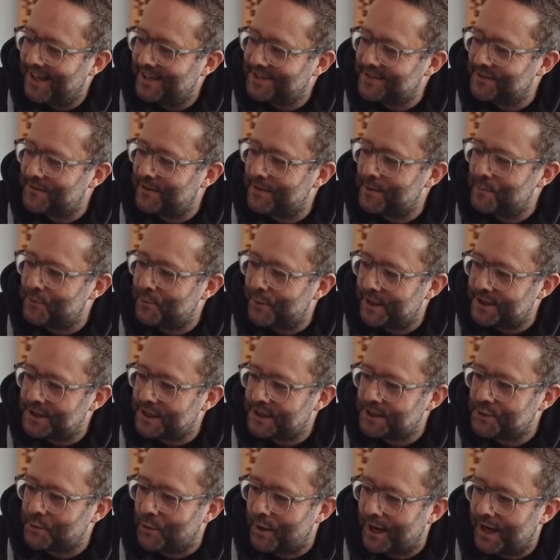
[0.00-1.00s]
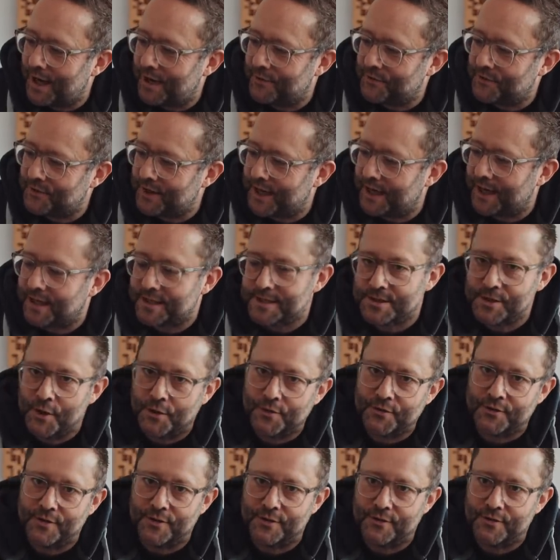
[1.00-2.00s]
it's a very British way of saying it's
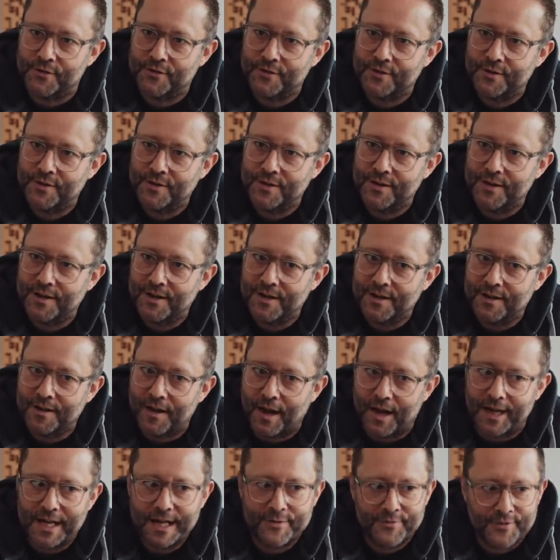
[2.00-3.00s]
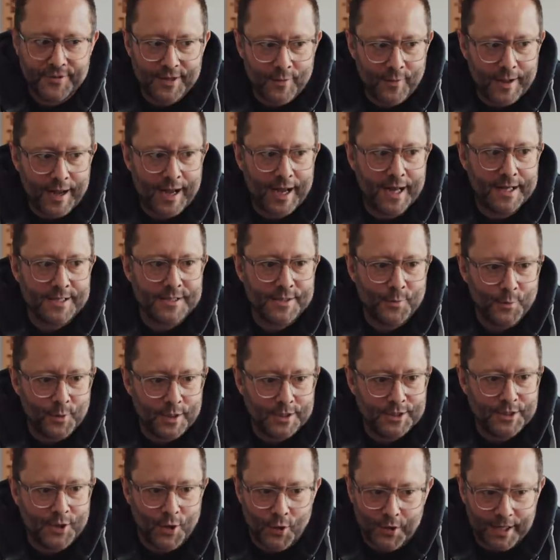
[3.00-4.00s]
nonsense. And even though it has the
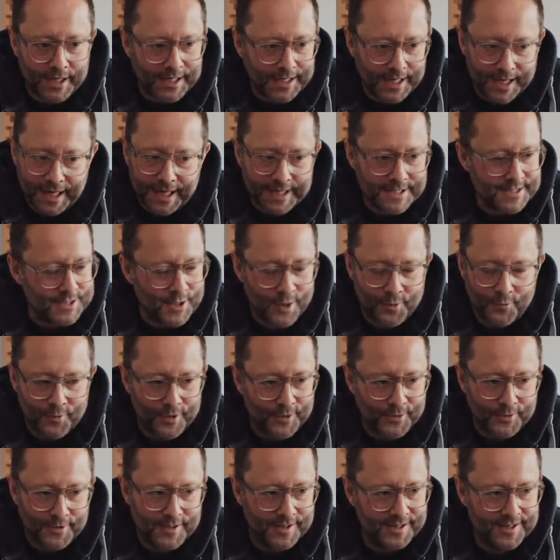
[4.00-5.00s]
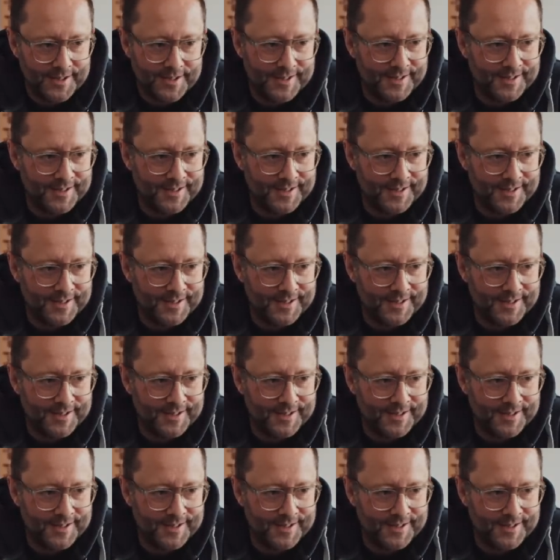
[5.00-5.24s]
word cock in it, it's not rude.